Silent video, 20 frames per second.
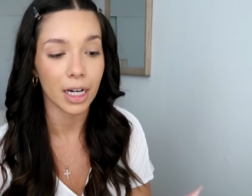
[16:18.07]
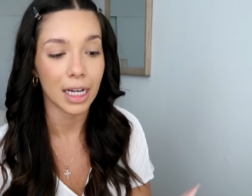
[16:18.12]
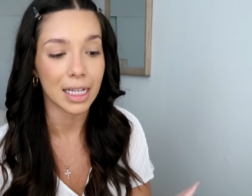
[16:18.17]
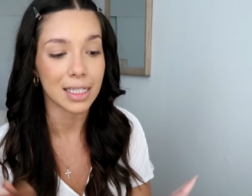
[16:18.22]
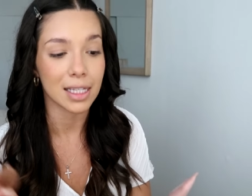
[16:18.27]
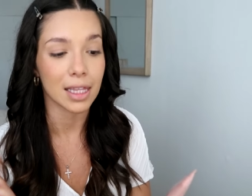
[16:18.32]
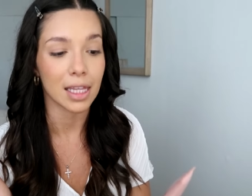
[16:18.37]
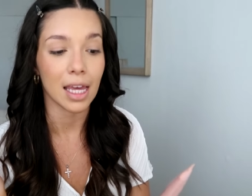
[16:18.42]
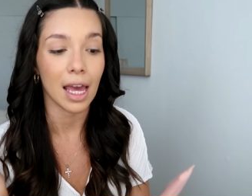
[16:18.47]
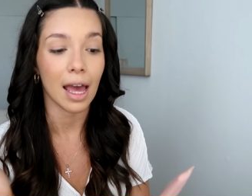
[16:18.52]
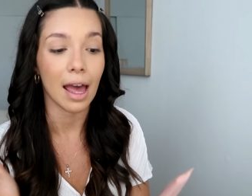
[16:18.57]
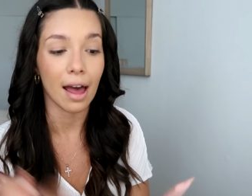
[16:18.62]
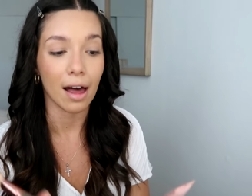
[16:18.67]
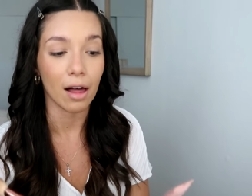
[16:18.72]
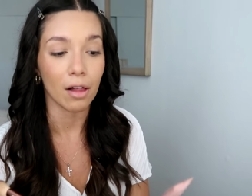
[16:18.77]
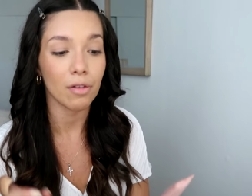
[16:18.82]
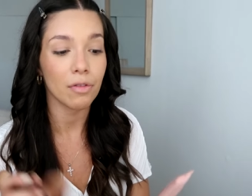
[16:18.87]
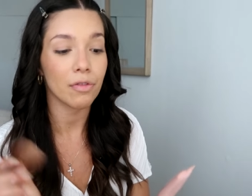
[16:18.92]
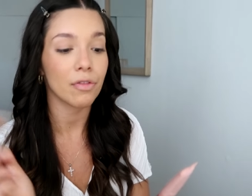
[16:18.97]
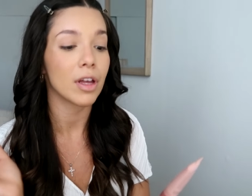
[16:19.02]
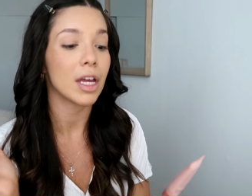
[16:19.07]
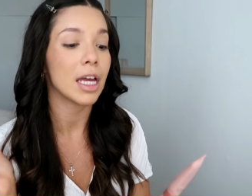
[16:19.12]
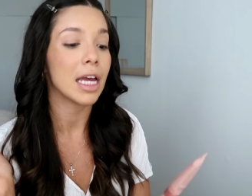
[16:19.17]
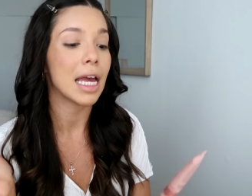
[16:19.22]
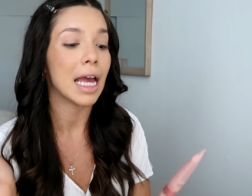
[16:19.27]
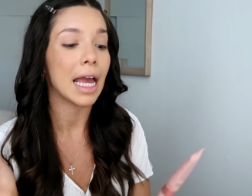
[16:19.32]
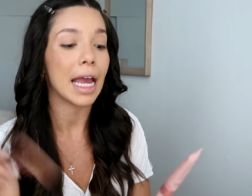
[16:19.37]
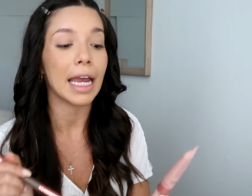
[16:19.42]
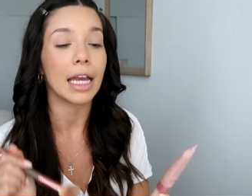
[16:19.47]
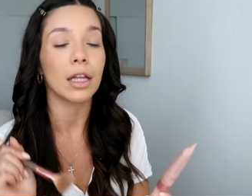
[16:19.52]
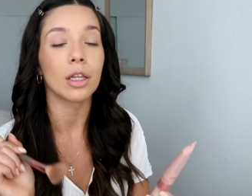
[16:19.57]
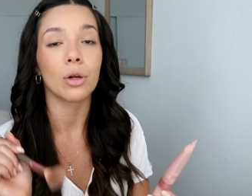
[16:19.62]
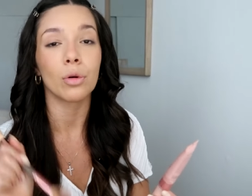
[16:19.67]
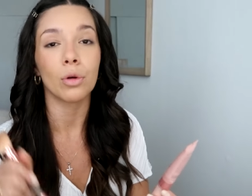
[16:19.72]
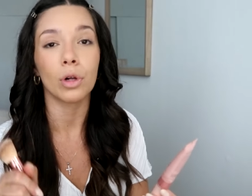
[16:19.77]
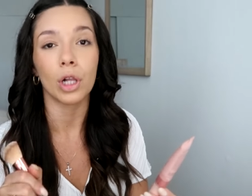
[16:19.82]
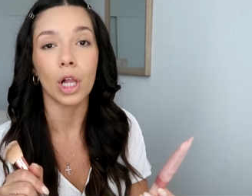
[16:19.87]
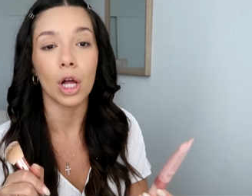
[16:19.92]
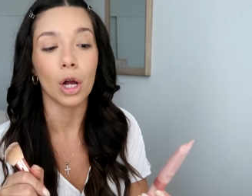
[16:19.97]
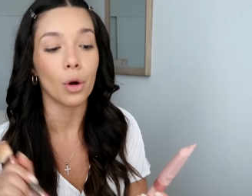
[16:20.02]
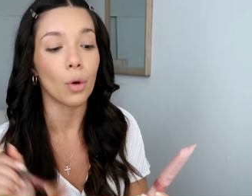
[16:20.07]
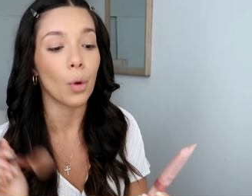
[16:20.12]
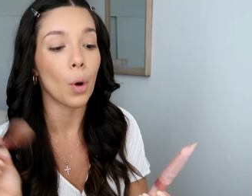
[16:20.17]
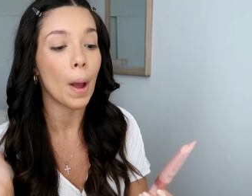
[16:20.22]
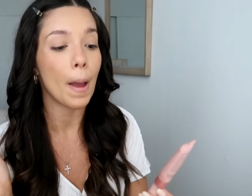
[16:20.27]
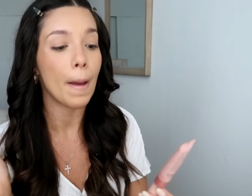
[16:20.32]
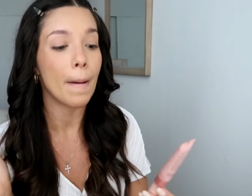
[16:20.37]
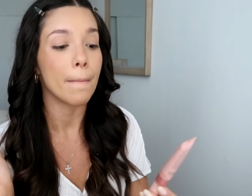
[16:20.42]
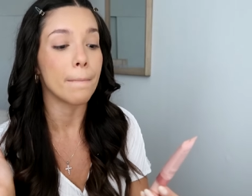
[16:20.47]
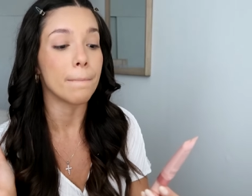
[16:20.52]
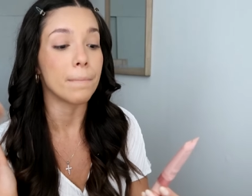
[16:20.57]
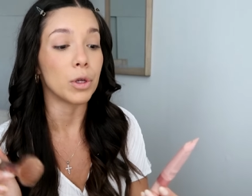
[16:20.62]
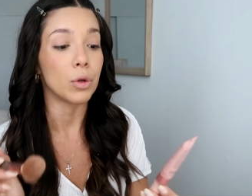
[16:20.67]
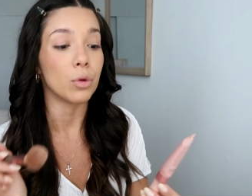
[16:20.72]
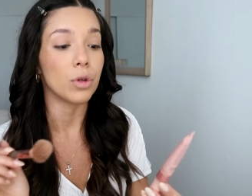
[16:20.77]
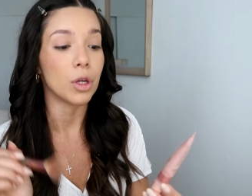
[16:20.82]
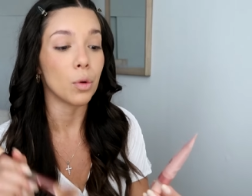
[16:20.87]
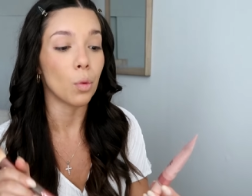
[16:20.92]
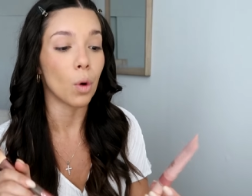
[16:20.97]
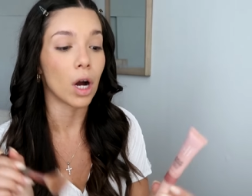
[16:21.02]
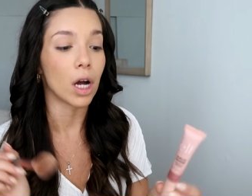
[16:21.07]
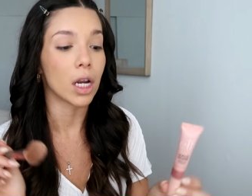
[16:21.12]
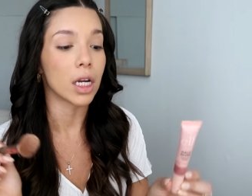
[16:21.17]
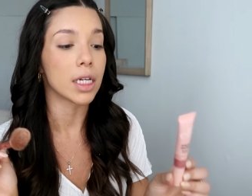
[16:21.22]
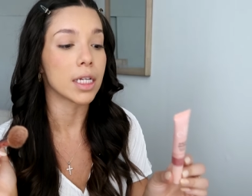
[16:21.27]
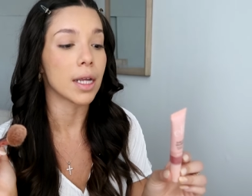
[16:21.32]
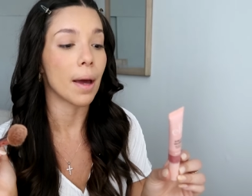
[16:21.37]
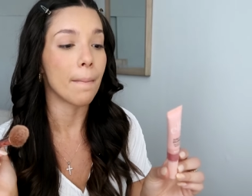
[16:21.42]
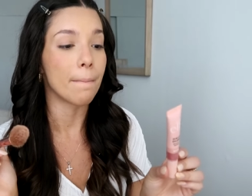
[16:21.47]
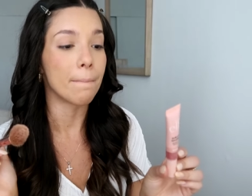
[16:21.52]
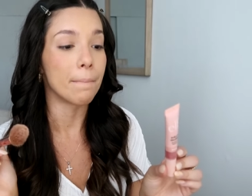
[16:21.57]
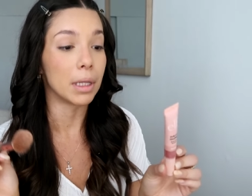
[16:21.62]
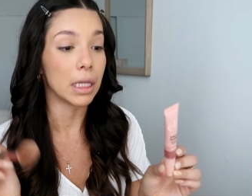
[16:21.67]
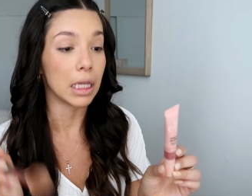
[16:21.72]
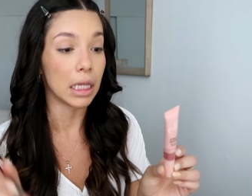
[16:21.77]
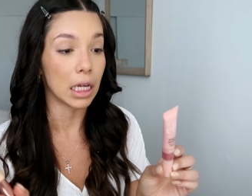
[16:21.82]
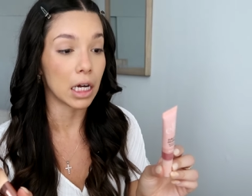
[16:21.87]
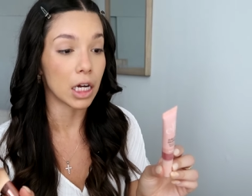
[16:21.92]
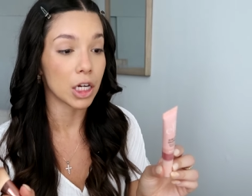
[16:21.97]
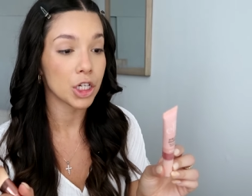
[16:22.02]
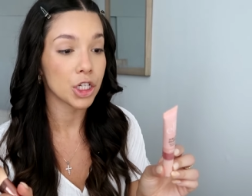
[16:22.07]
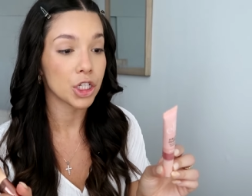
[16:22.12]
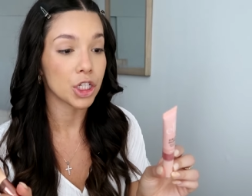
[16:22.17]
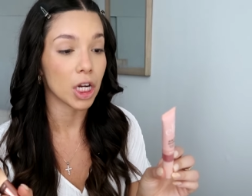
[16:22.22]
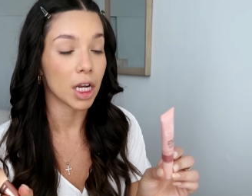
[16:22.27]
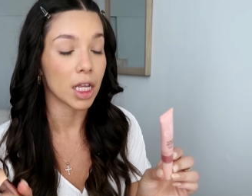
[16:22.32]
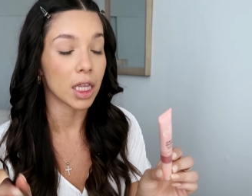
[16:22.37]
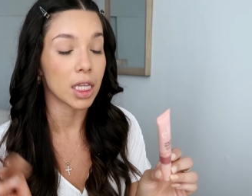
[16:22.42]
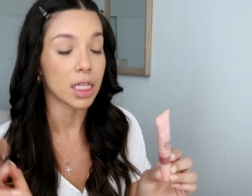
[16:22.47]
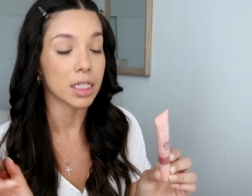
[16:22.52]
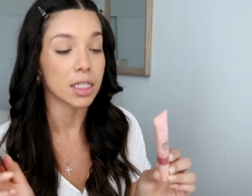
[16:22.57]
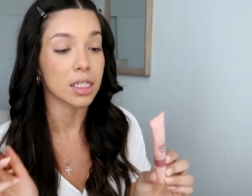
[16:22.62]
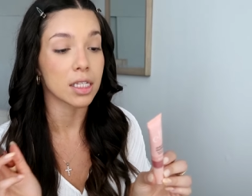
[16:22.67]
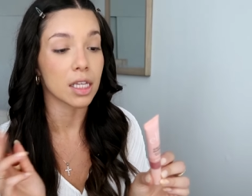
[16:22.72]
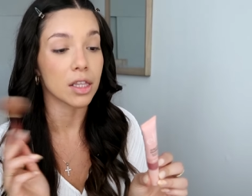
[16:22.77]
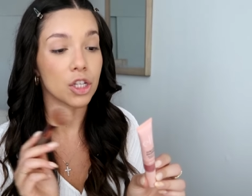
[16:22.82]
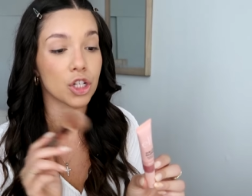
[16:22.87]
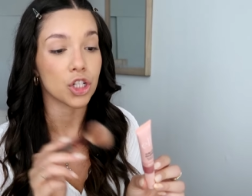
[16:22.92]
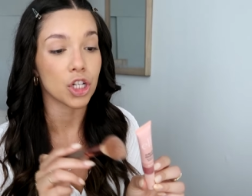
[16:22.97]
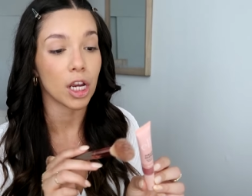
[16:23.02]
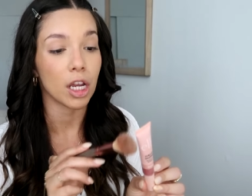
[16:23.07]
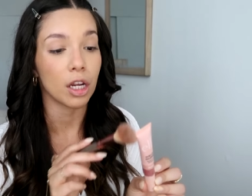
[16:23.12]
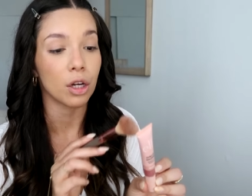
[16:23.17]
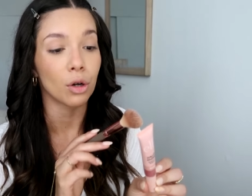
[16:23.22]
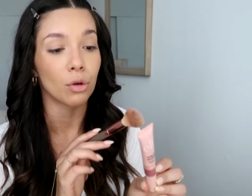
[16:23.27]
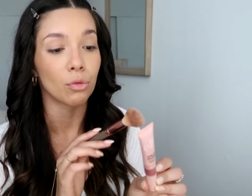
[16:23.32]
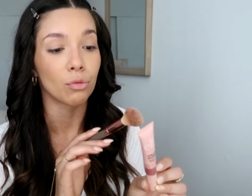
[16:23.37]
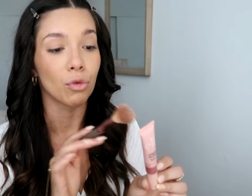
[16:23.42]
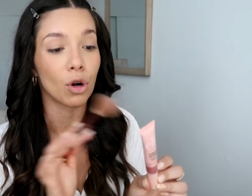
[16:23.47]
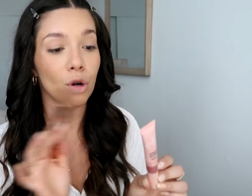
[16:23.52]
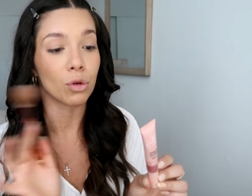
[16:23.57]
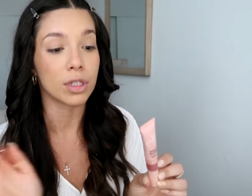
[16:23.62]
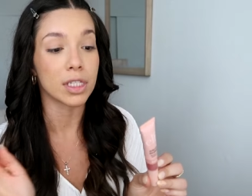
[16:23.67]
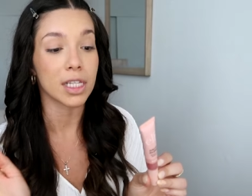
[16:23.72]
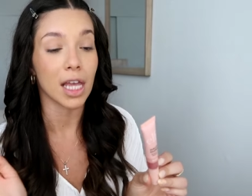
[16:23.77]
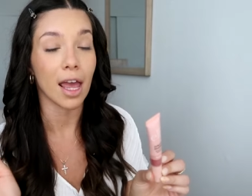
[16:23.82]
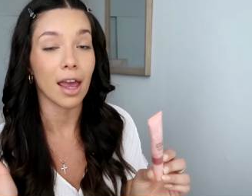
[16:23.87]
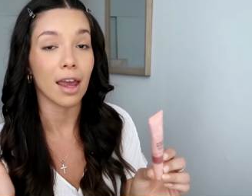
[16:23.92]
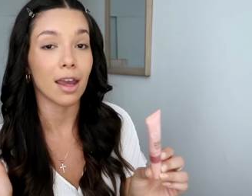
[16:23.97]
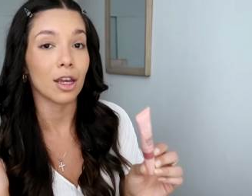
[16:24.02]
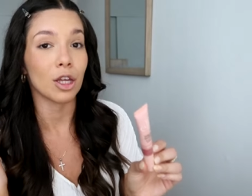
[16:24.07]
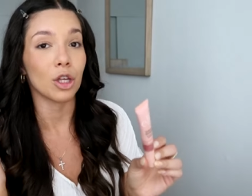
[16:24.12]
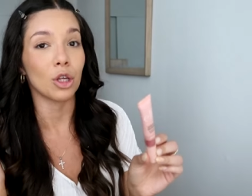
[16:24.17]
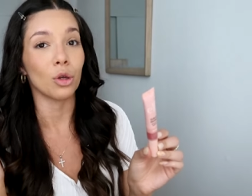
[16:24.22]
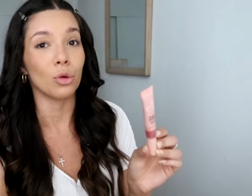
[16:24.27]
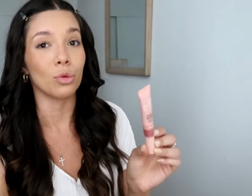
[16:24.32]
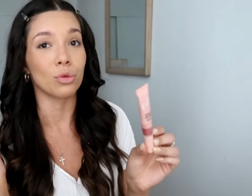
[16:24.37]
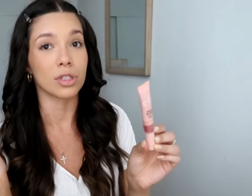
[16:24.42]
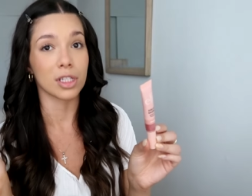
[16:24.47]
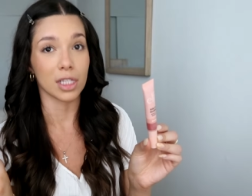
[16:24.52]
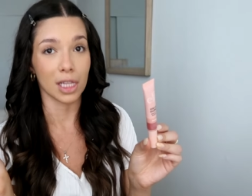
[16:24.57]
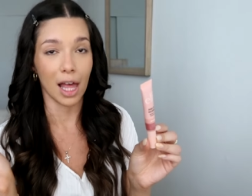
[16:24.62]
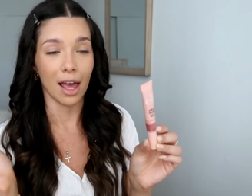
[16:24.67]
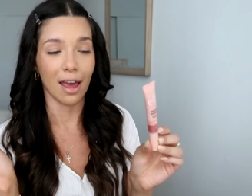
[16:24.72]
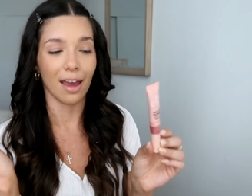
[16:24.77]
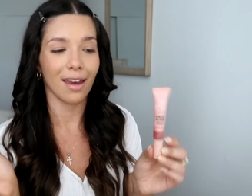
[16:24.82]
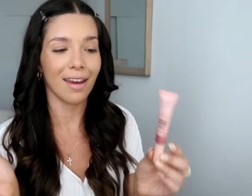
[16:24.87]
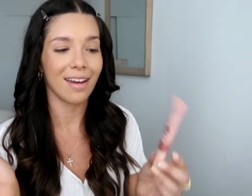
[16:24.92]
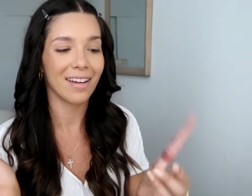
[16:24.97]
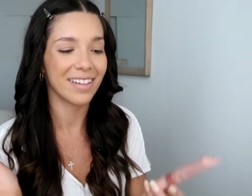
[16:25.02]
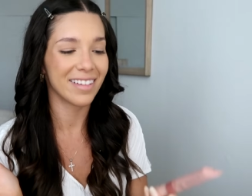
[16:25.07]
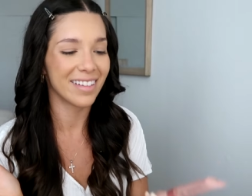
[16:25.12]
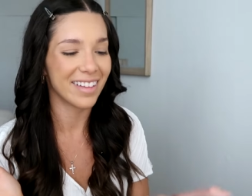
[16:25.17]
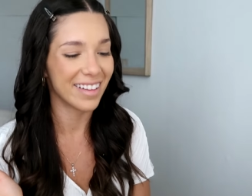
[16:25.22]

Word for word: It's the ELF Halo Glow Beauty Wand Blush, and this is in the shade Rose You Slay.